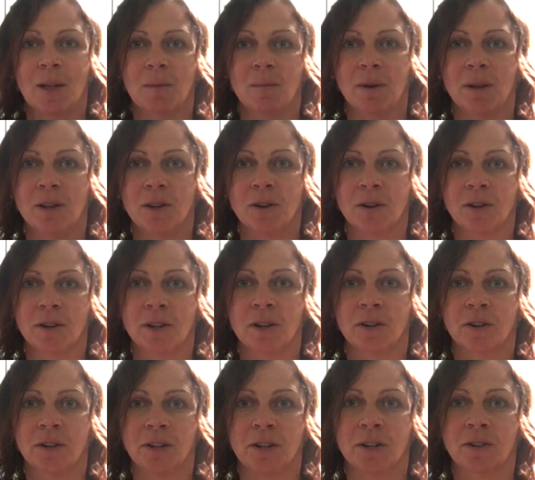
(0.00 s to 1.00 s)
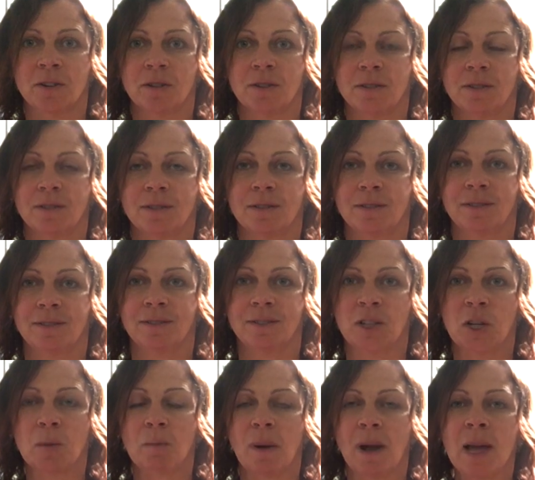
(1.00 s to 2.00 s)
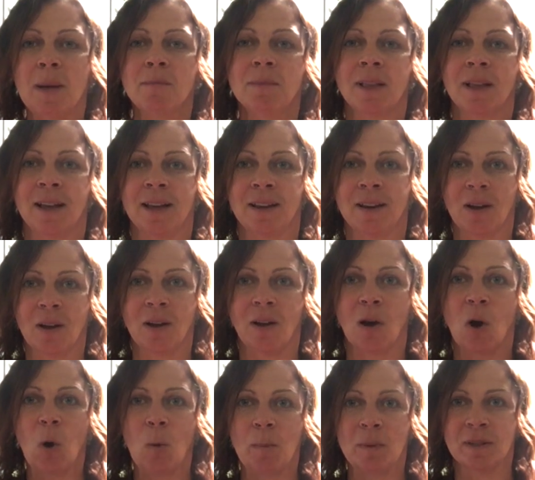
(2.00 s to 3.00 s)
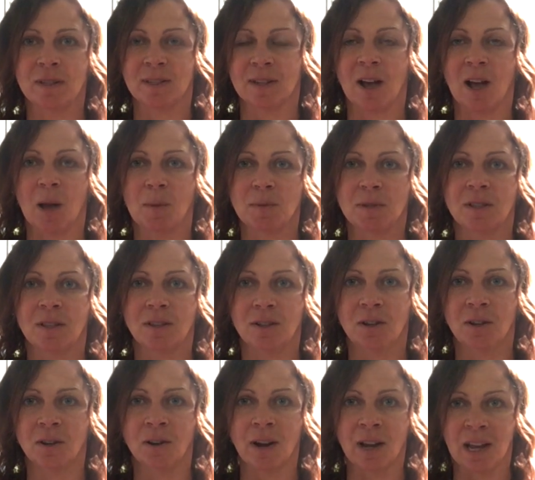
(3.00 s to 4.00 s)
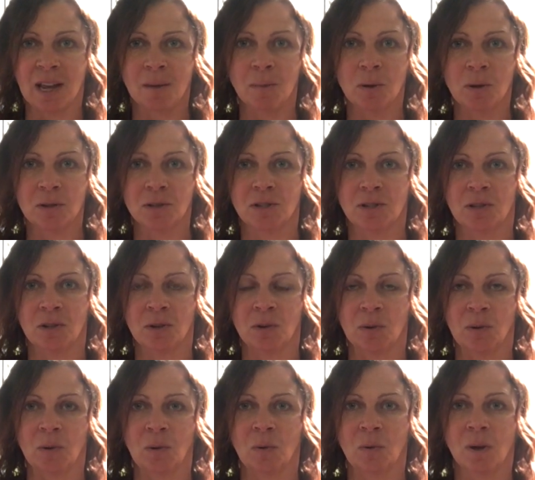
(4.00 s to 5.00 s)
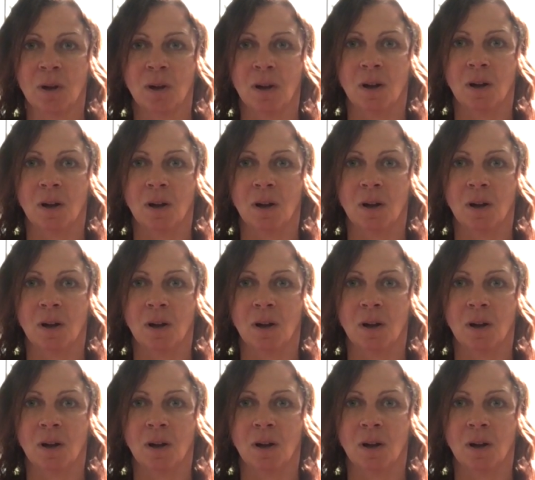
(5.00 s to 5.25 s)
But your pipeline opens up so that you're able to